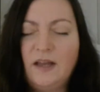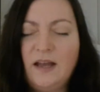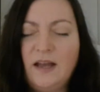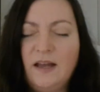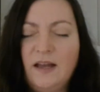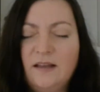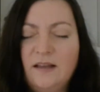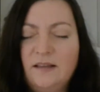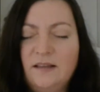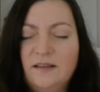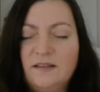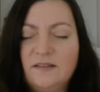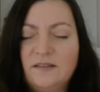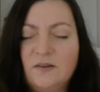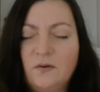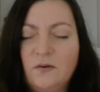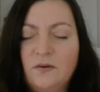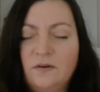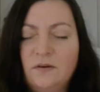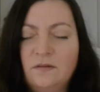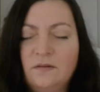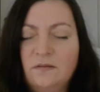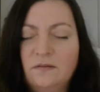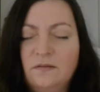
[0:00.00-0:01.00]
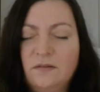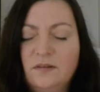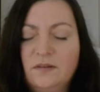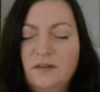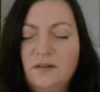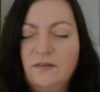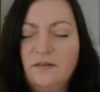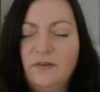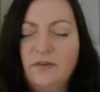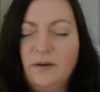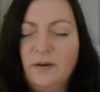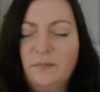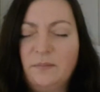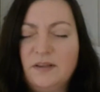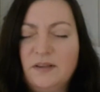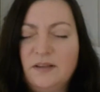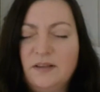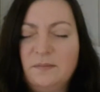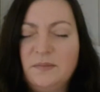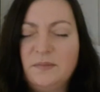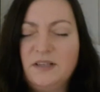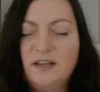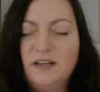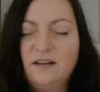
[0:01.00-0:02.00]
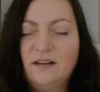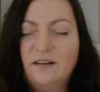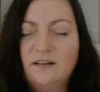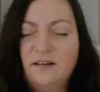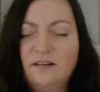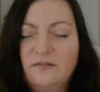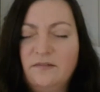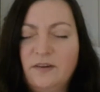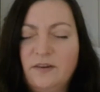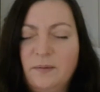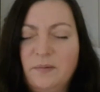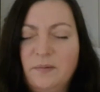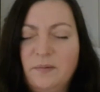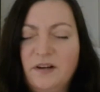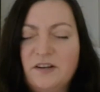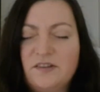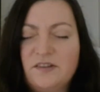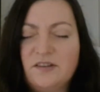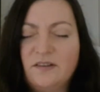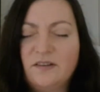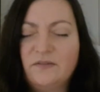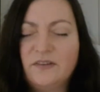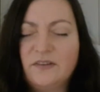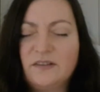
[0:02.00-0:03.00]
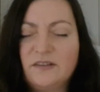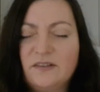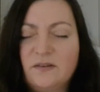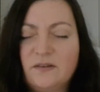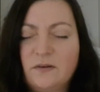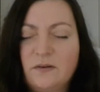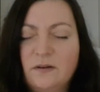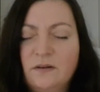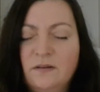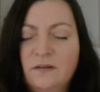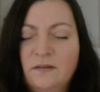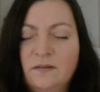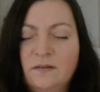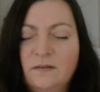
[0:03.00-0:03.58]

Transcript: The sun, in particular the vibration of the sun,